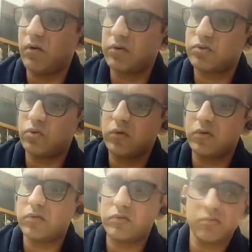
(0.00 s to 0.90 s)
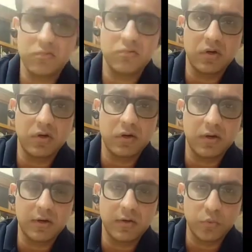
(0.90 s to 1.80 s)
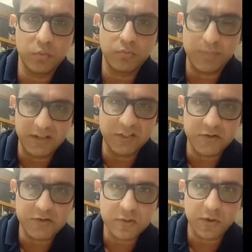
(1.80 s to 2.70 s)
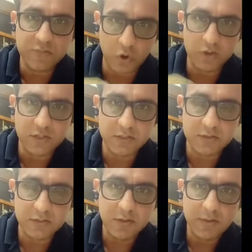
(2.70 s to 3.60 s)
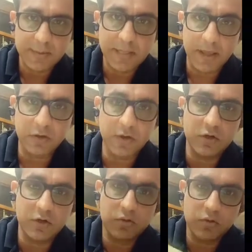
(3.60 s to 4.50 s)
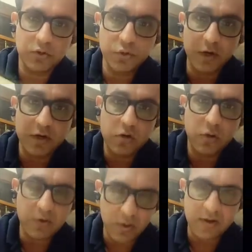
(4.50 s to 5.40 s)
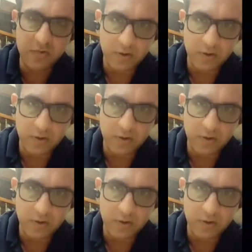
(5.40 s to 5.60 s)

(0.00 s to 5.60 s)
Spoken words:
or so pages of content, and you need to know it very,